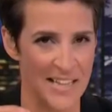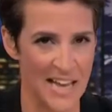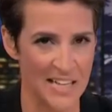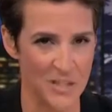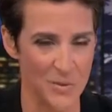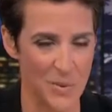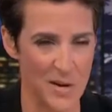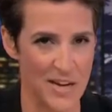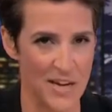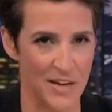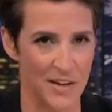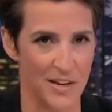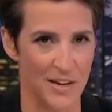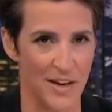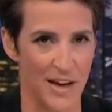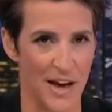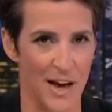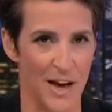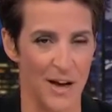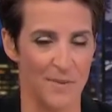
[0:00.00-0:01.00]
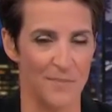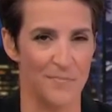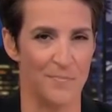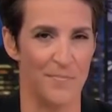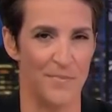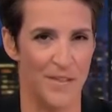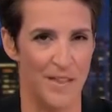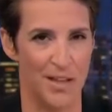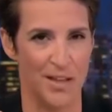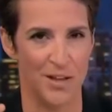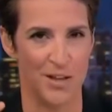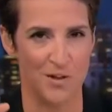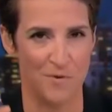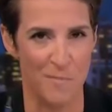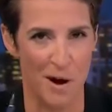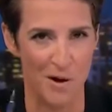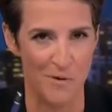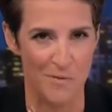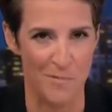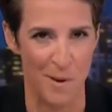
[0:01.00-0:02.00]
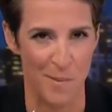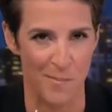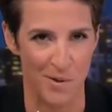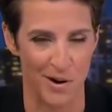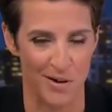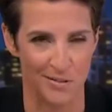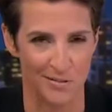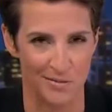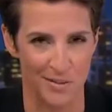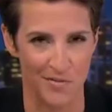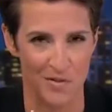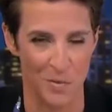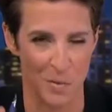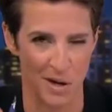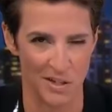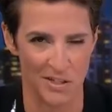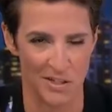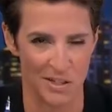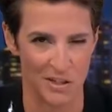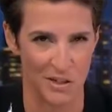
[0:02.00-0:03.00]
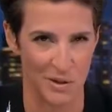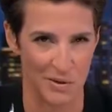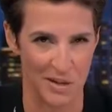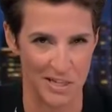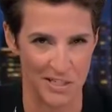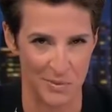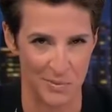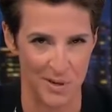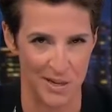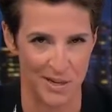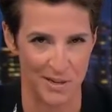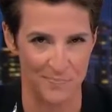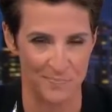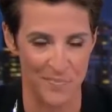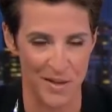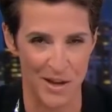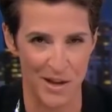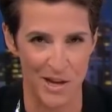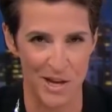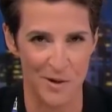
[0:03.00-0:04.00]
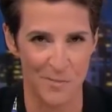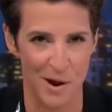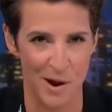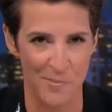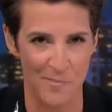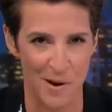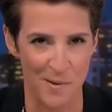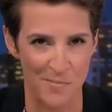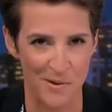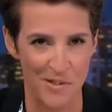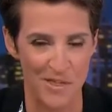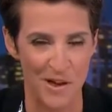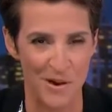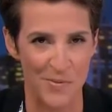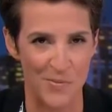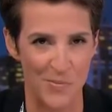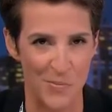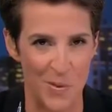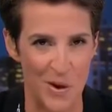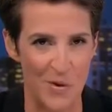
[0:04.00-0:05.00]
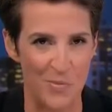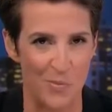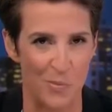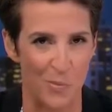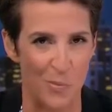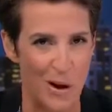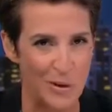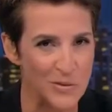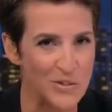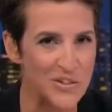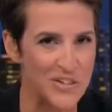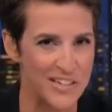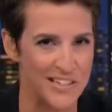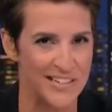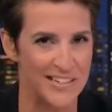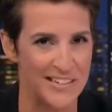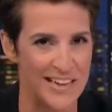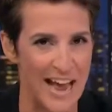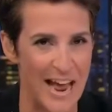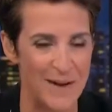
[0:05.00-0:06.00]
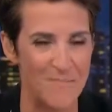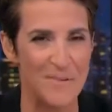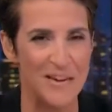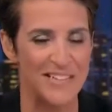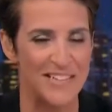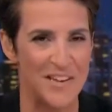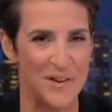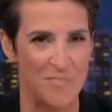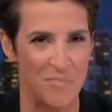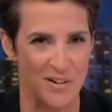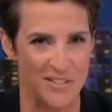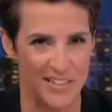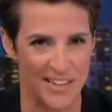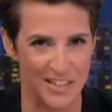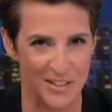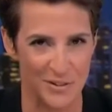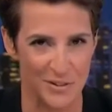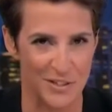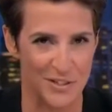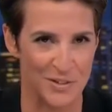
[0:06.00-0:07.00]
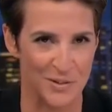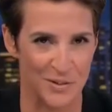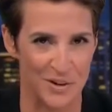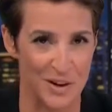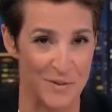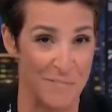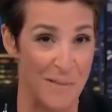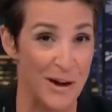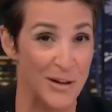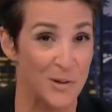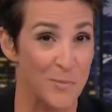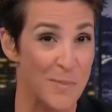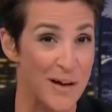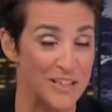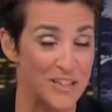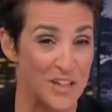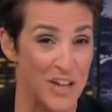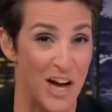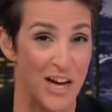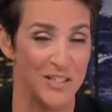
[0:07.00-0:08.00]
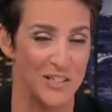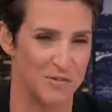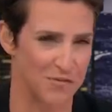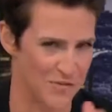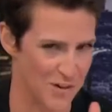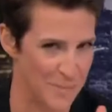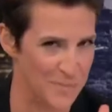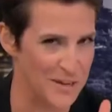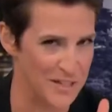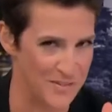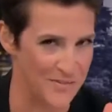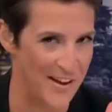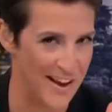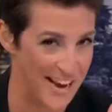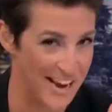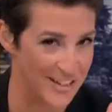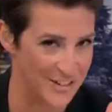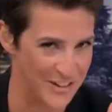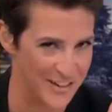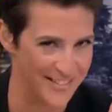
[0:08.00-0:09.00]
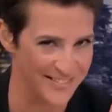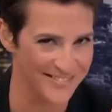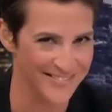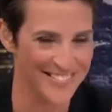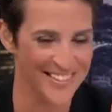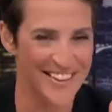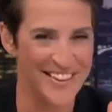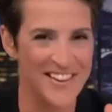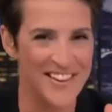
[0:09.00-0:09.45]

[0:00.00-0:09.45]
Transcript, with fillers: Last week, uh, you might remember, if you watched the show last week, you might remember that we roasted NBC presidential historian Michael Beschloss from his vacation